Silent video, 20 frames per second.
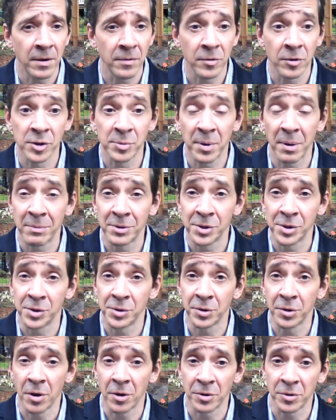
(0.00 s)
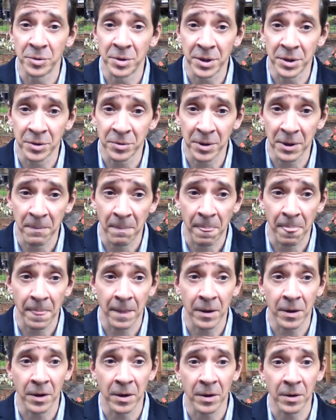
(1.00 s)
Those premises are contradictory,
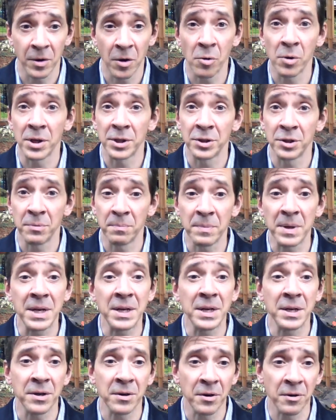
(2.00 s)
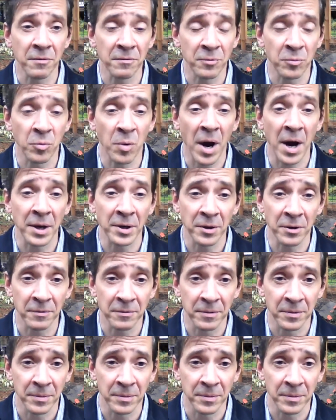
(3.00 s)
owing to the meaning of right of.